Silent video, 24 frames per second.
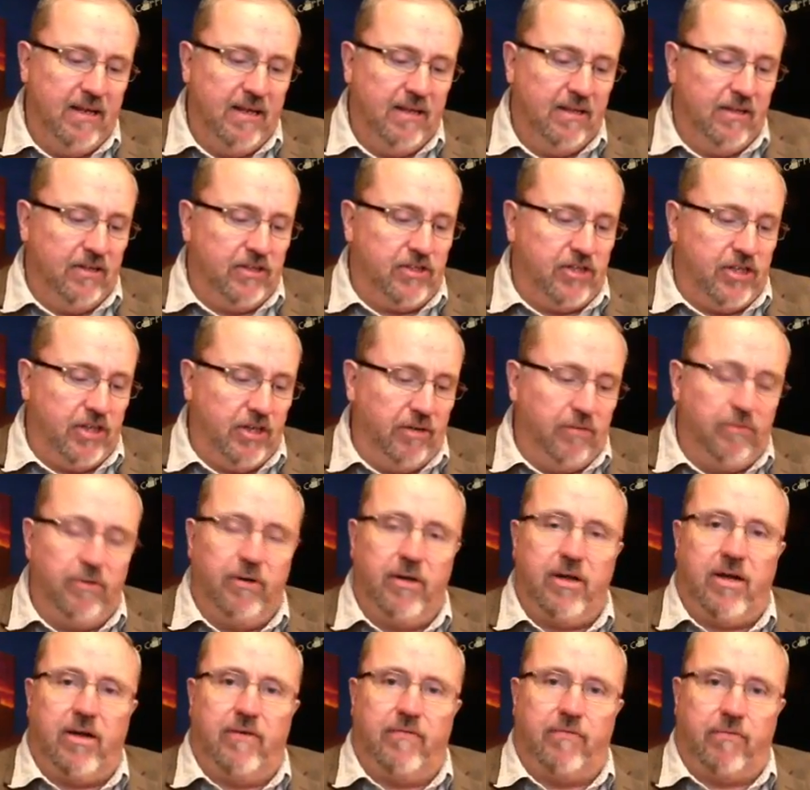the children
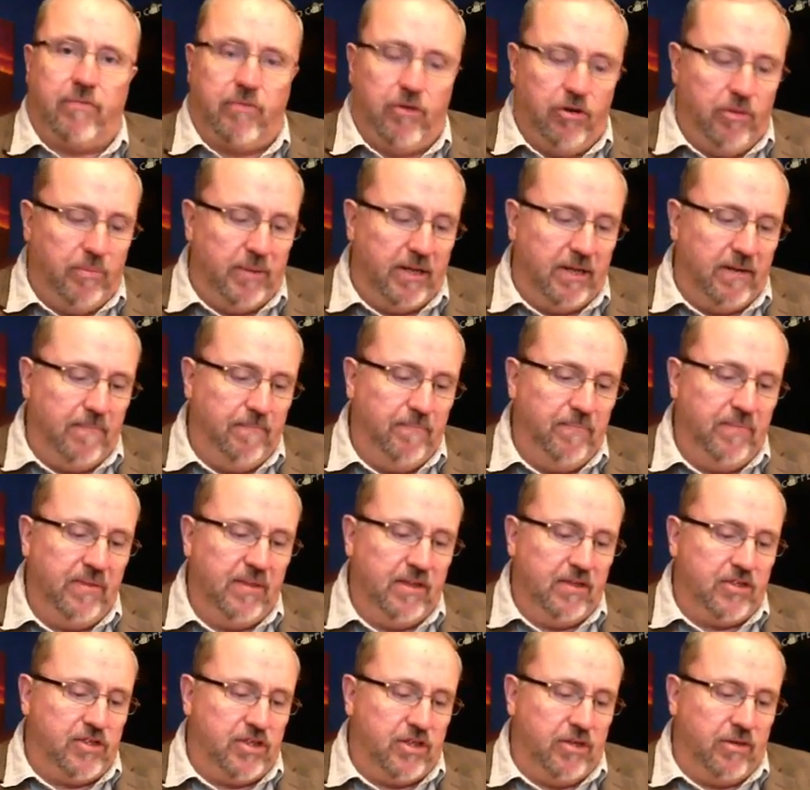of Reuben,
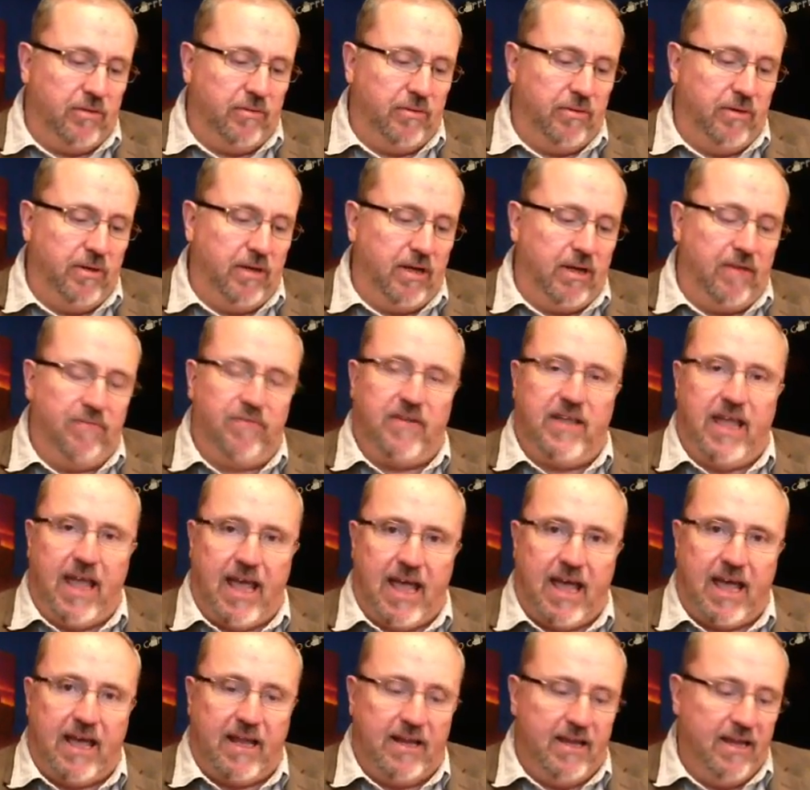the children of
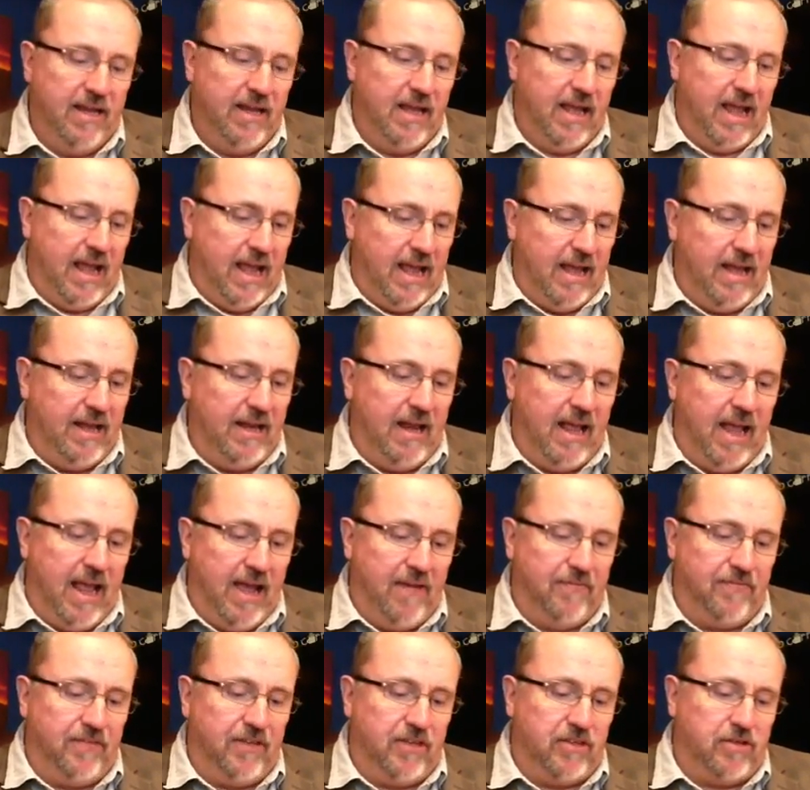Gad, and
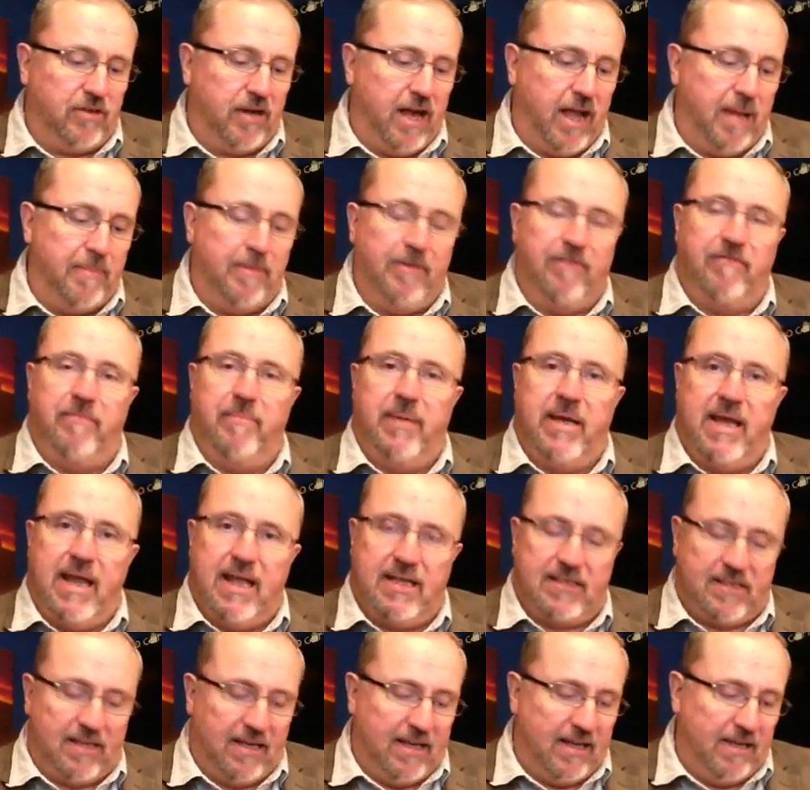half the tribe of
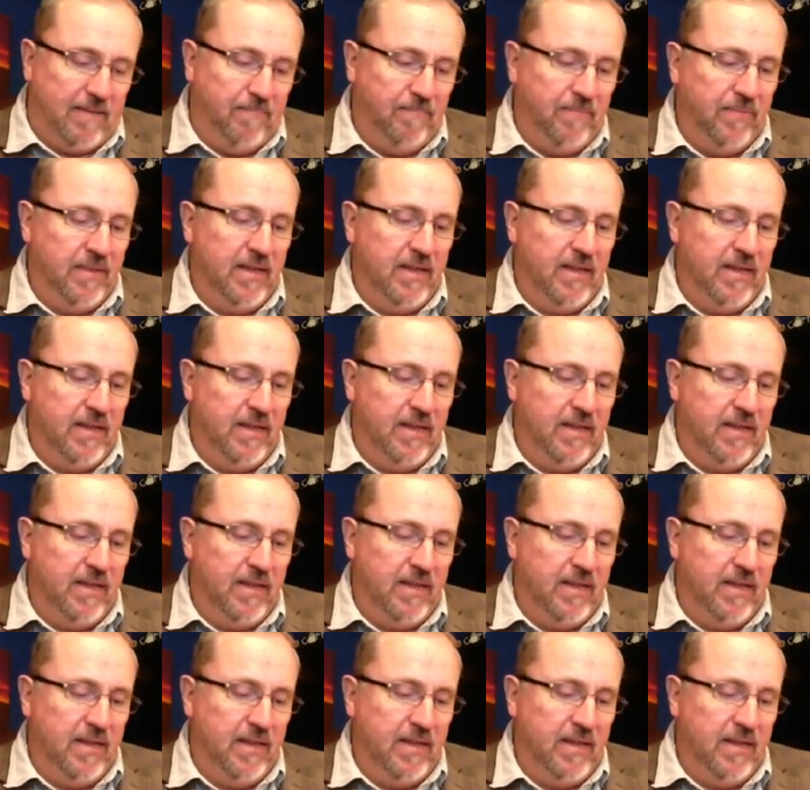Manasseh